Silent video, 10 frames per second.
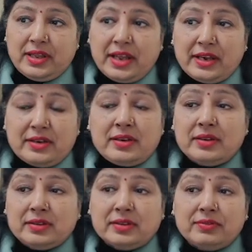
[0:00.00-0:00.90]
and
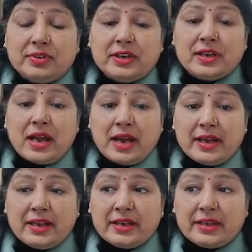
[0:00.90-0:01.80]
the word
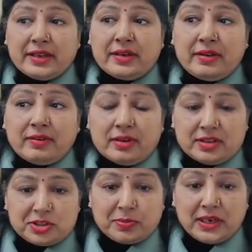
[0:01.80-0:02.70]
I again
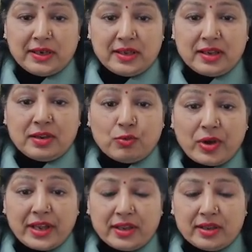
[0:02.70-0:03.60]
spelling
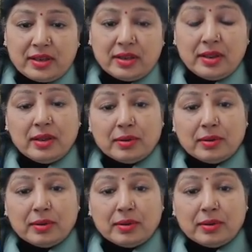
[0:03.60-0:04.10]
E-Y-E.